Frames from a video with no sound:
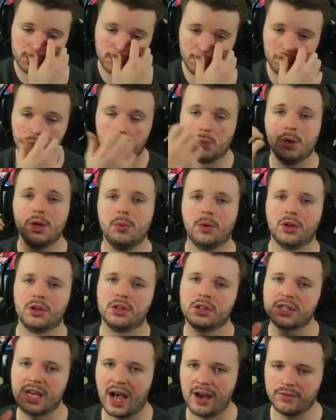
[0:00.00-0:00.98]
We want to
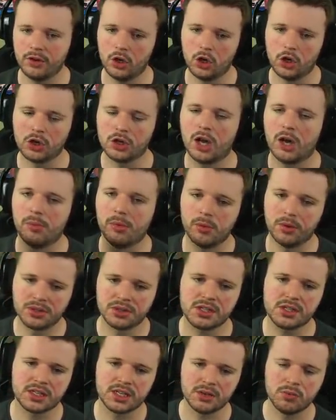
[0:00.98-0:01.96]
have a look, and we want to
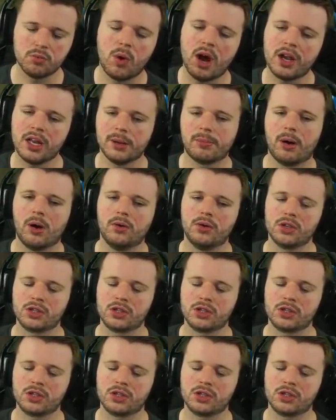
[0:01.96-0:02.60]
see where the opponents